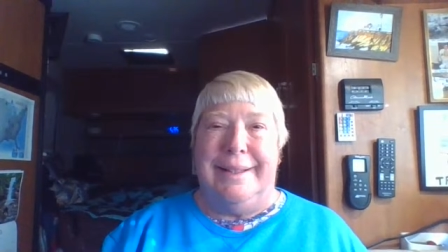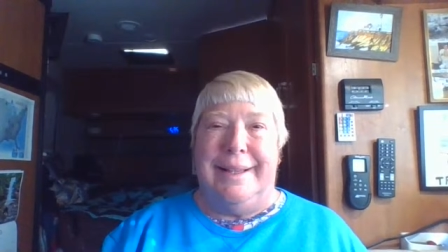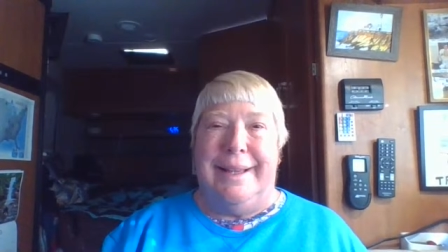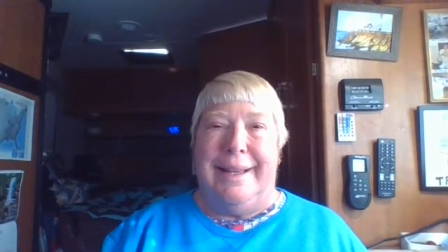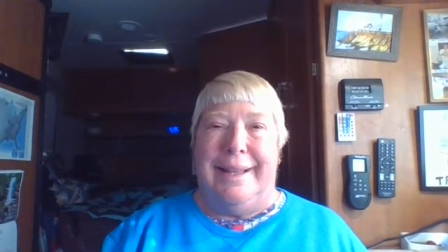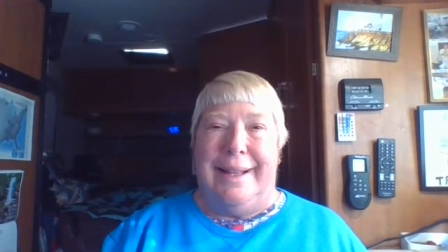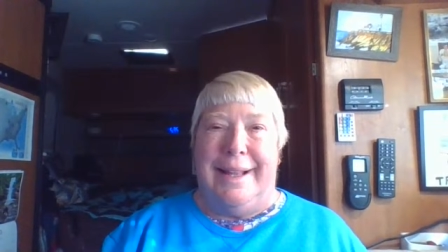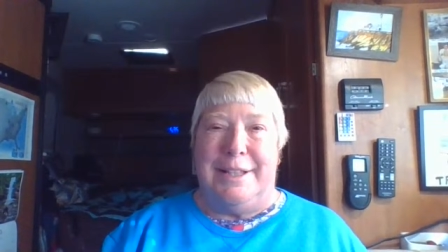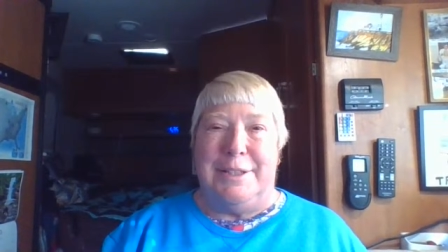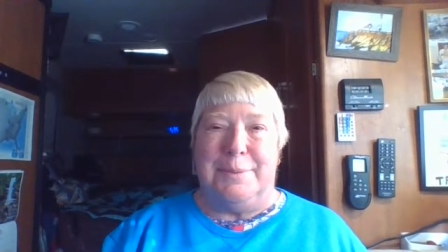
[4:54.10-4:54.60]

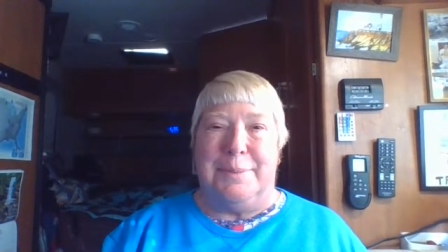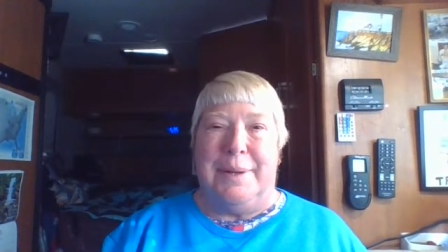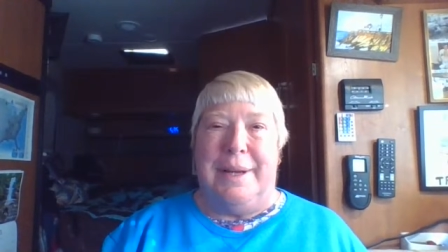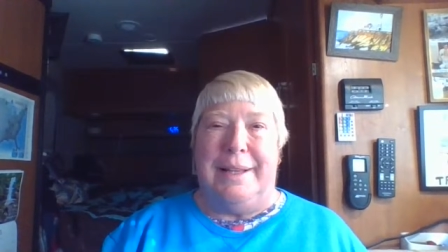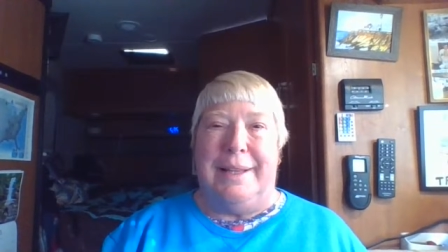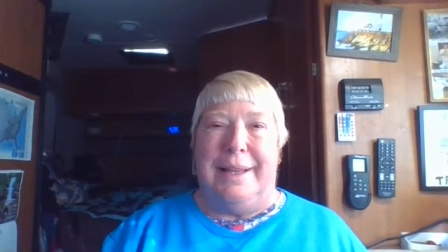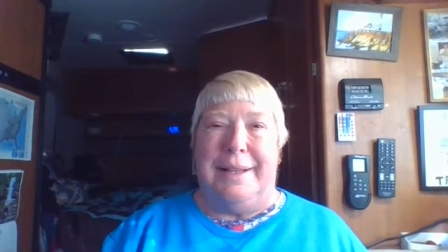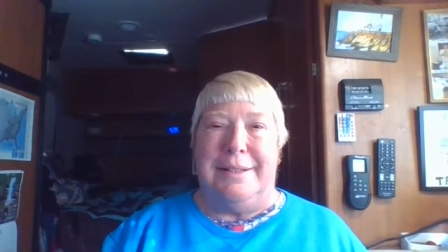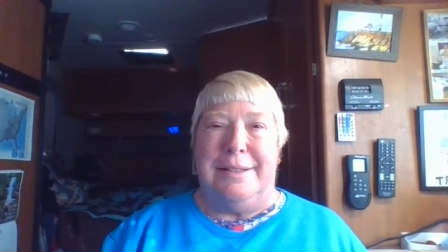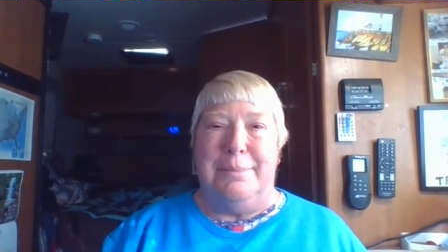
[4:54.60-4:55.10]
And that's where I
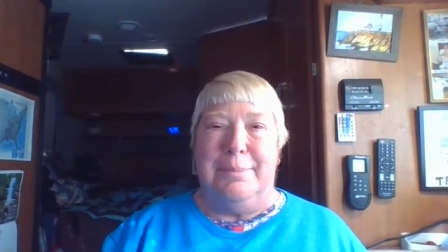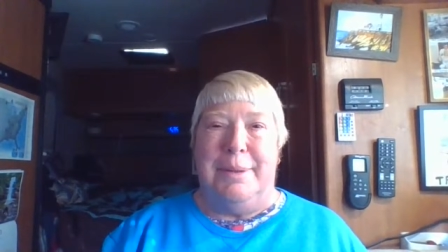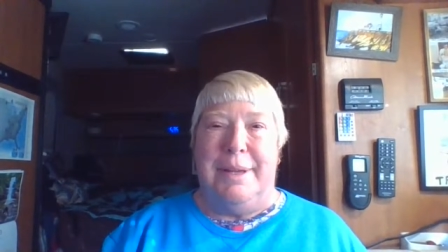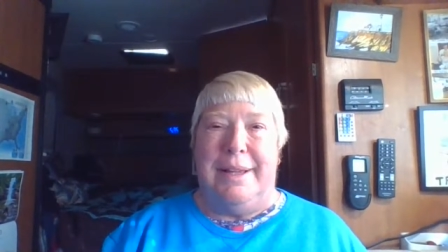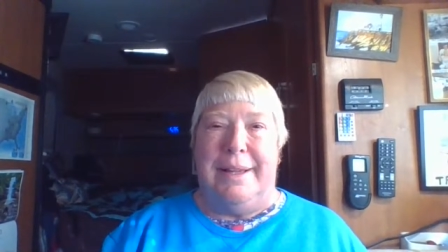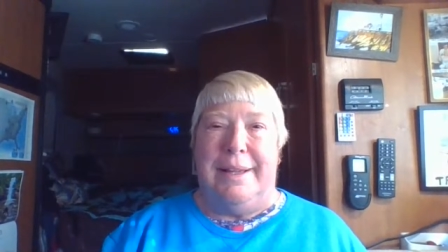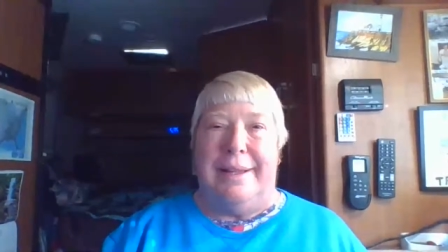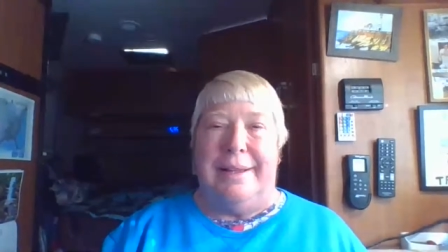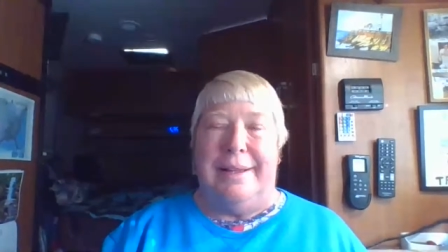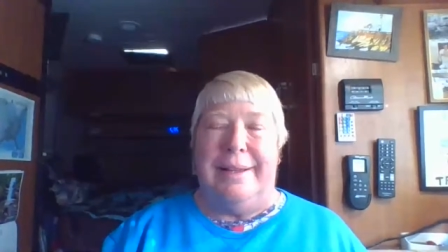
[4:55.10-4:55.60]
like to
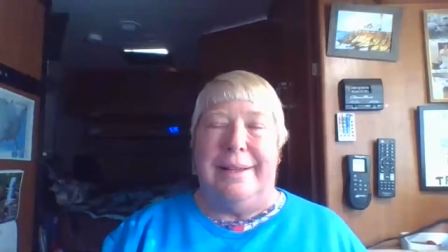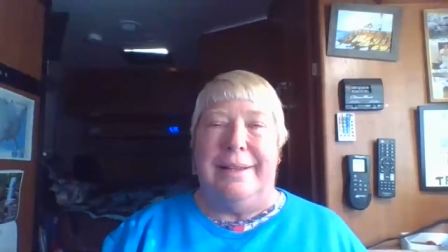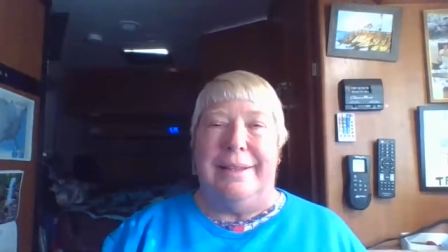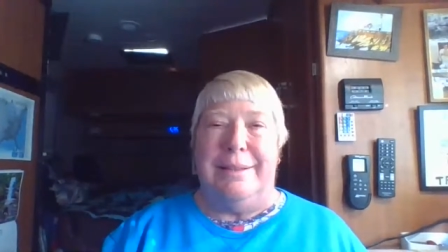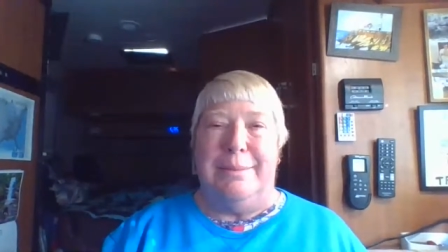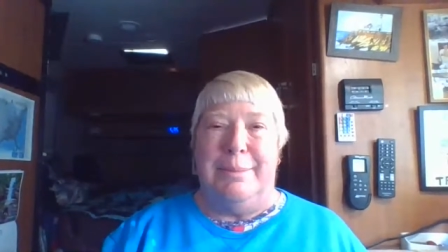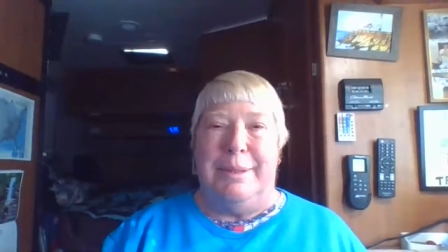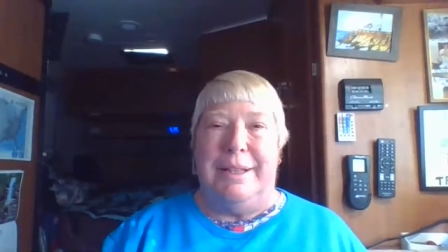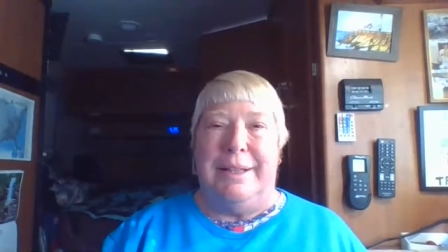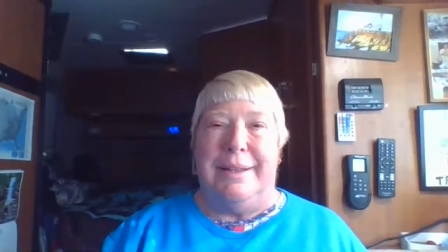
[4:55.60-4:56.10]
be, in
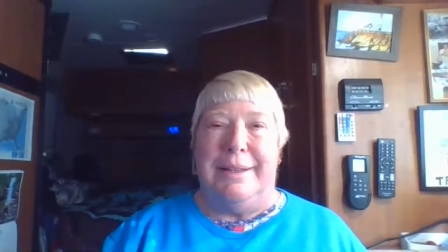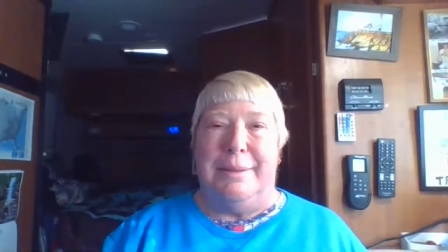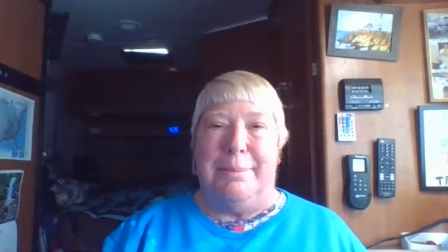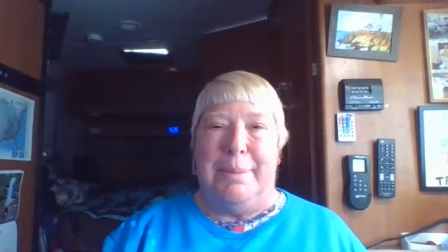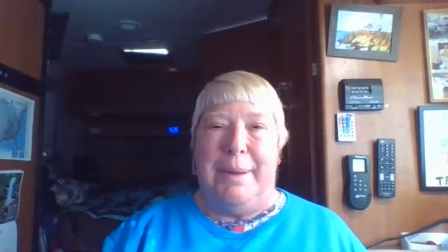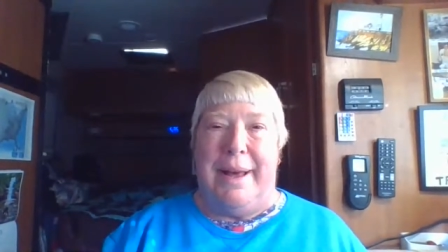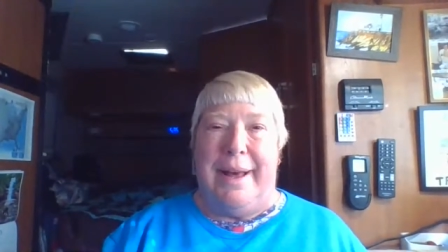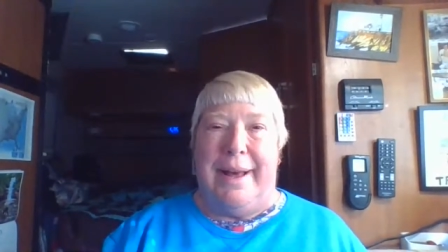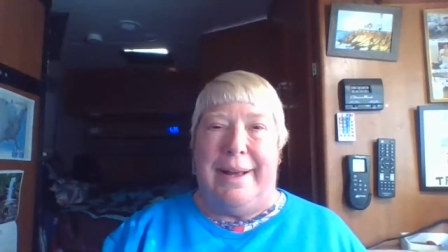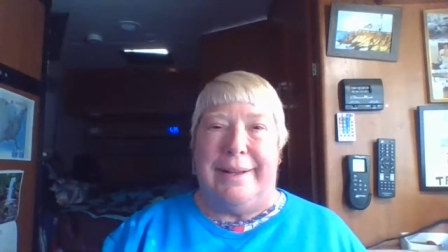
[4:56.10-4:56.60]
the middle of the
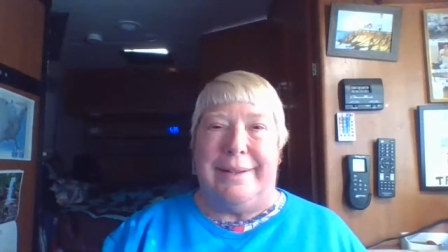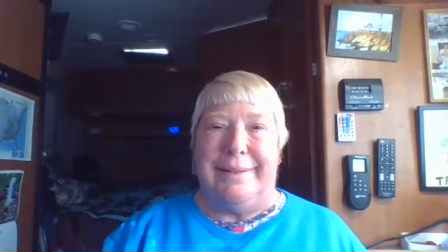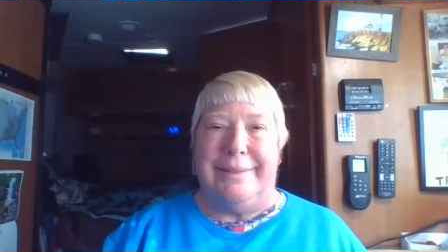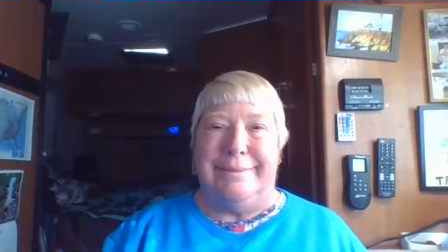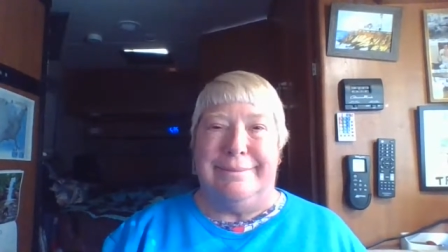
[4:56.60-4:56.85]
pack.